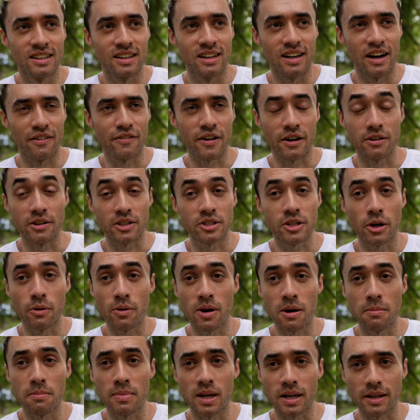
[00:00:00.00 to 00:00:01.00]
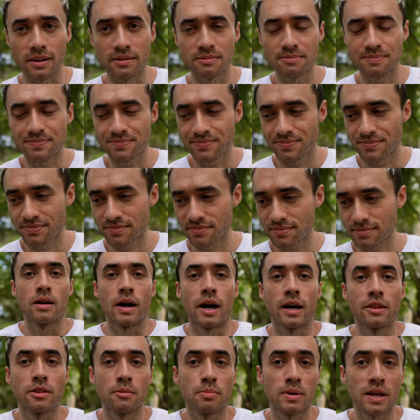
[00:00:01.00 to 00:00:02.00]
I found it so humbling.
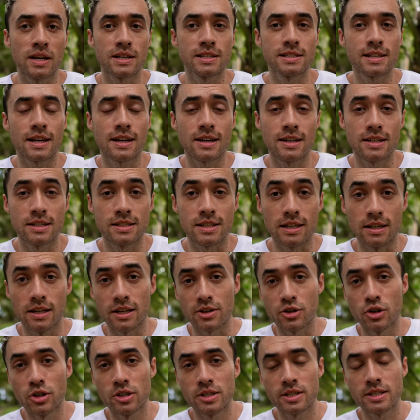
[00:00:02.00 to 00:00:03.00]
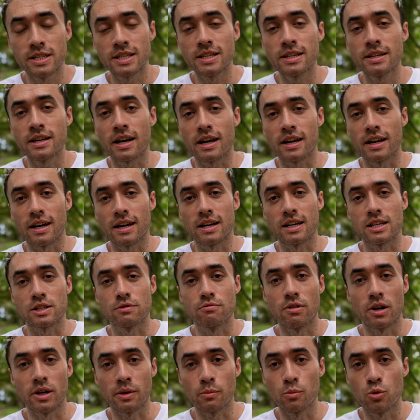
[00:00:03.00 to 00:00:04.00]
And the place has electricity and it has
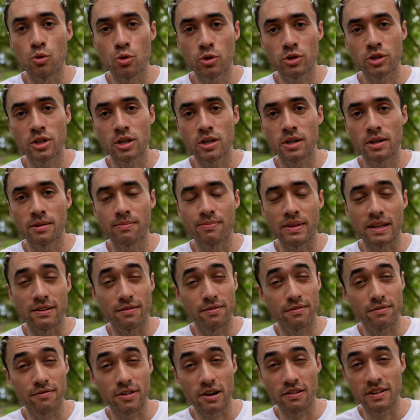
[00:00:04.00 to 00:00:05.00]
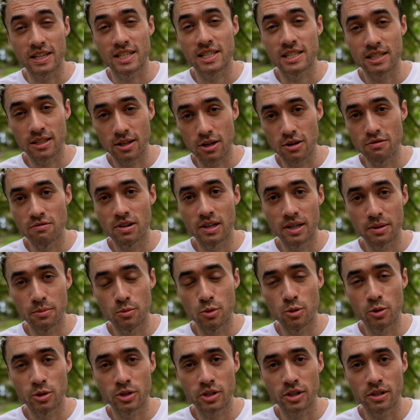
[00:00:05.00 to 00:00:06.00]
running water, very slow running
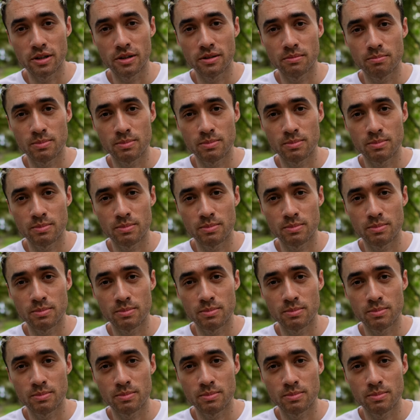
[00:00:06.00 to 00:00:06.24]
water.